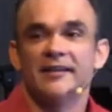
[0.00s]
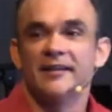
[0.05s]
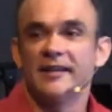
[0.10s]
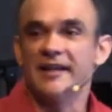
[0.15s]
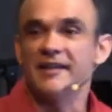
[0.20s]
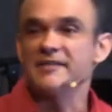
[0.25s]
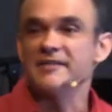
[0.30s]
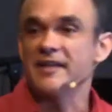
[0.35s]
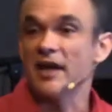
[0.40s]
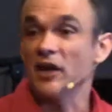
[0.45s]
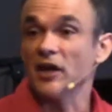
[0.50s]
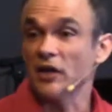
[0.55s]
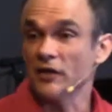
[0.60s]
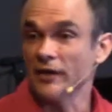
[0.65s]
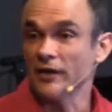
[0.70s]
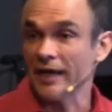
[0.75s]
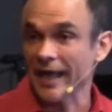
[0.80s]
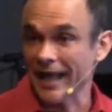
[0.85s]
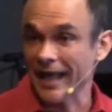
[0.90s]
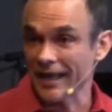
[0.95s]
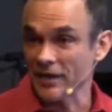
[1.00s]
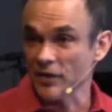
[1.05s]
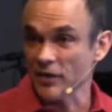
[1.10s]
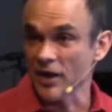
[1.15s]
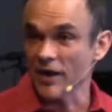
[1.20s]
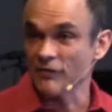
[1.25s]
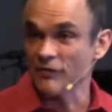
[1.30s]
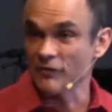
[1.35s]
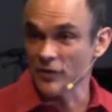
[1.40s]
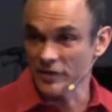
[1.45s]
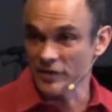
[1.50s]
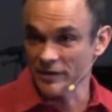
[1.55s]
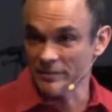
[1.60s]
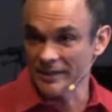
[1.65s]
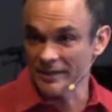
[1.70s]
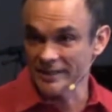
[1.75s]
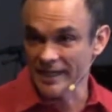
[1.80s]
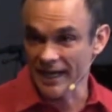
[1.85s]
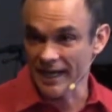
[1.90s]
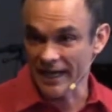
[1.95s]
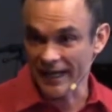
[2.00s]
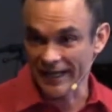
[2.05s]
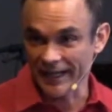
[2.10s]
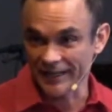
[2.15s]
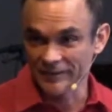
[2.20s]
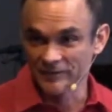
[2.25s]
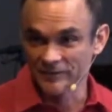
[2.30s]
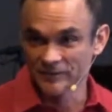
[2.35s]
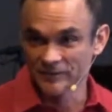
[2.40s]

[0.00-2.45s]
It's not a good handoff with the baton.